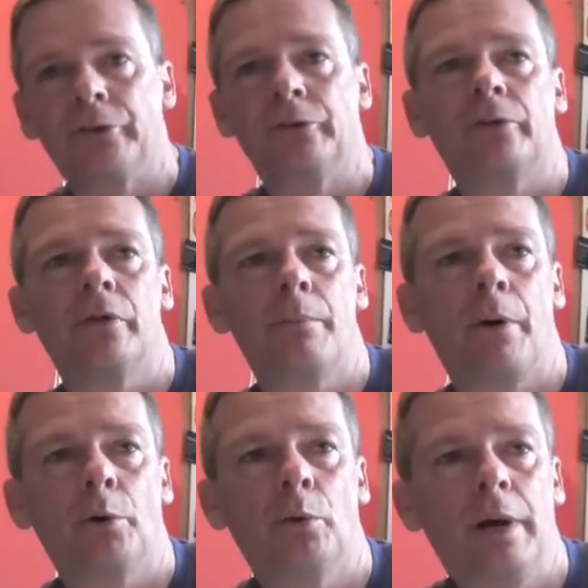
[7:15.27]
hiss on the
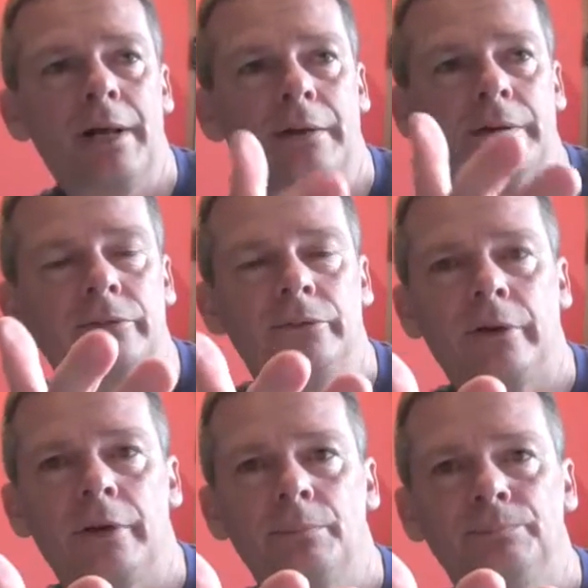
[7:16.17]
bottle, and it,
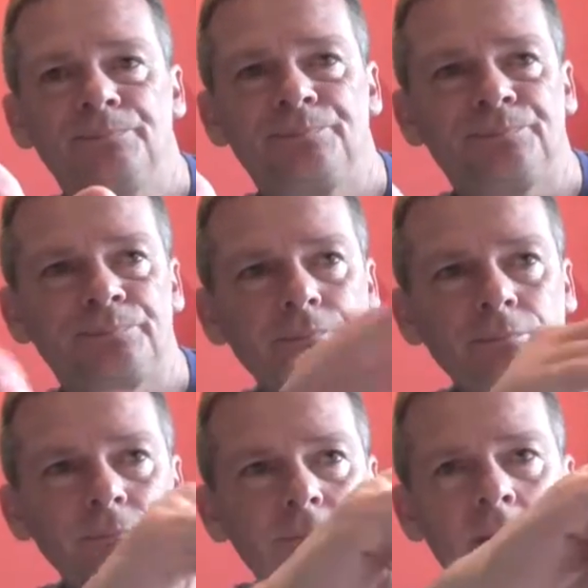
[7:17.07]

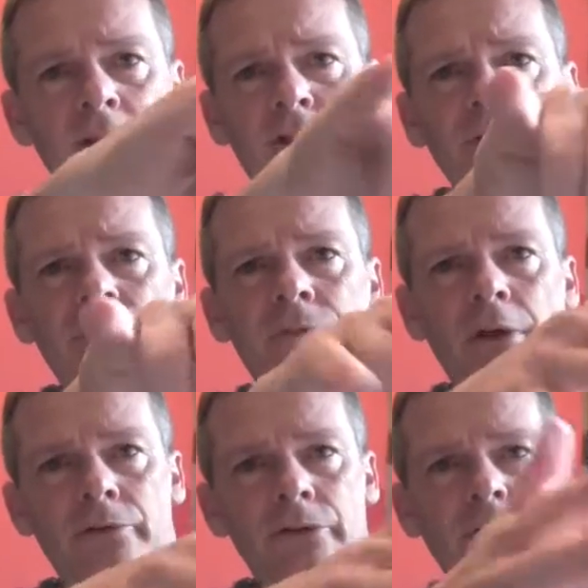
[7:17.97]

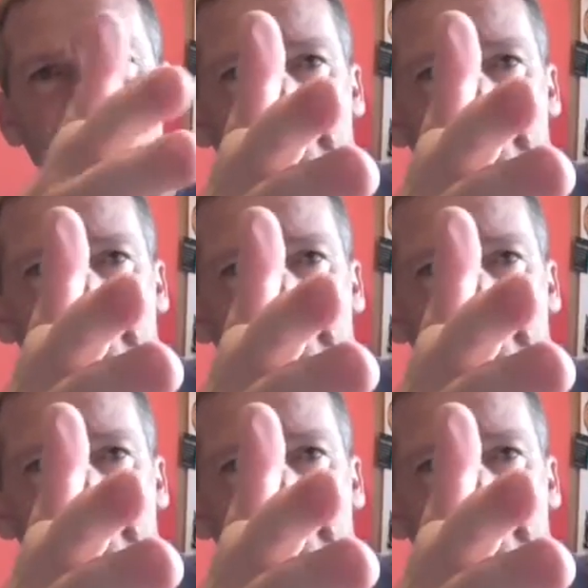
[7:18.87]
as you can